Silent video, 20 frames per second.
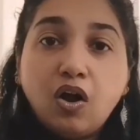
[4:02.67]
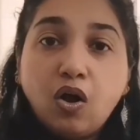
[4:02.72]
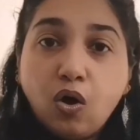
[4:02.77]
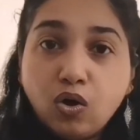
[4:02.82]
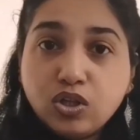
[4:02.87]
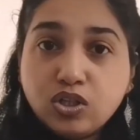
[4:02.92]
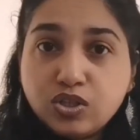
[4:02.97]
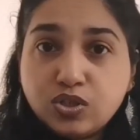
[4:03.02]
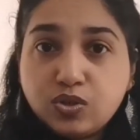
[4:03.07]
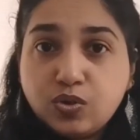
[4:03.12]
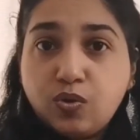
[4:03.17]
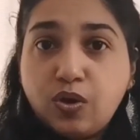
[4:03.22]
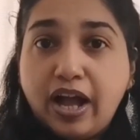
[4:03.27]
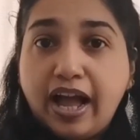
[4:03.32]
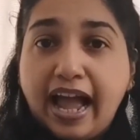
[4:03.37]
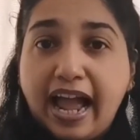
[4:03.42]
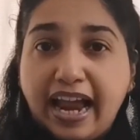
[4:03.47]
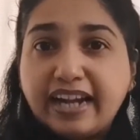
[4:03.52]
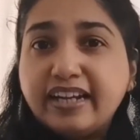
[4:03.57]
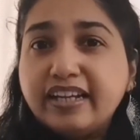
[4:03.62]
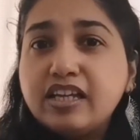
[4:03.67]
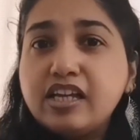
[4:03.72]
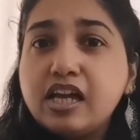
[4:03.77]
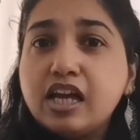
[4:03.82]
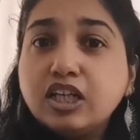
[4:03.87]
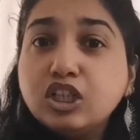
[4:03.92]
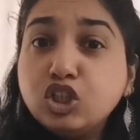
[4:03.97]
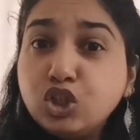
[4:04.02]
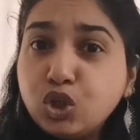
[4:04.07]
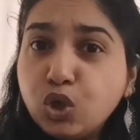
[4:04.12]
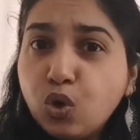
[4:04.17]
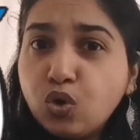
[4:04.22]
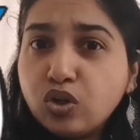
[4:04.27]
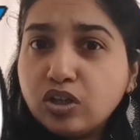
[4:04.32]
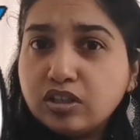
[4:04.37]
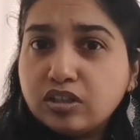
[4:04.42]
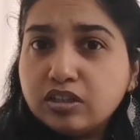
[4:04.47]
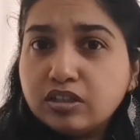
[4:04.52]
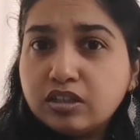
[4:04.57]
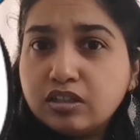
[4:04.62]
Also, adding
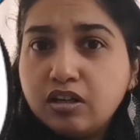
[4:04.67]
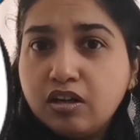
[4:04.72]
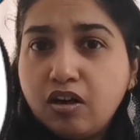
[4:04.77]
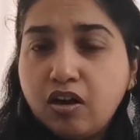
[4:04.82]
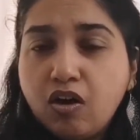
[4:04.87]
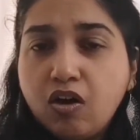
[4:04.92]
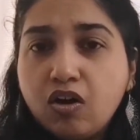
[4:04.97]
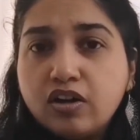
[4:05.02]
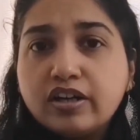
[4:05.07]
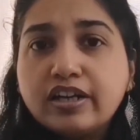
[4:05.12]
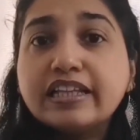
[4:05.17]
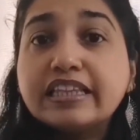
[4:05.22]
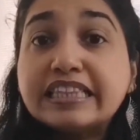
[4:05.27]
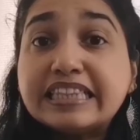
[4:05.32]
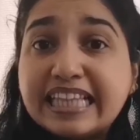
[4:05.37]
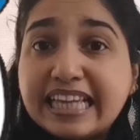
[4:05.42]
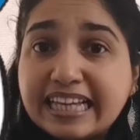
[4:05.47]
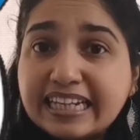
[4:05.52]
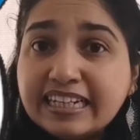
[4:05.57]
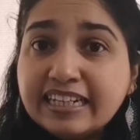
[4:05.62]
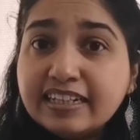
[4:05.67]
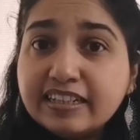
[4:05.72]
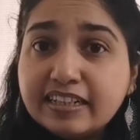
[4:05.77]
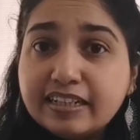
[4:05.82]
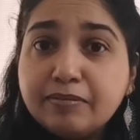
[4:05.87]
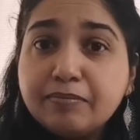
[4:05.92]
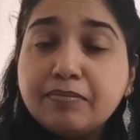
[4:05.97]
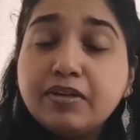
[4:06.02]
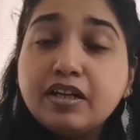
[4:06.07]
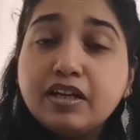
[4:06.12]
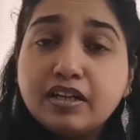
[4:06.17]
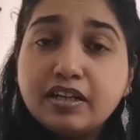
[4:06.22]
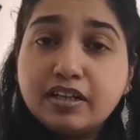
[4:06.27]
yogurt or thick cream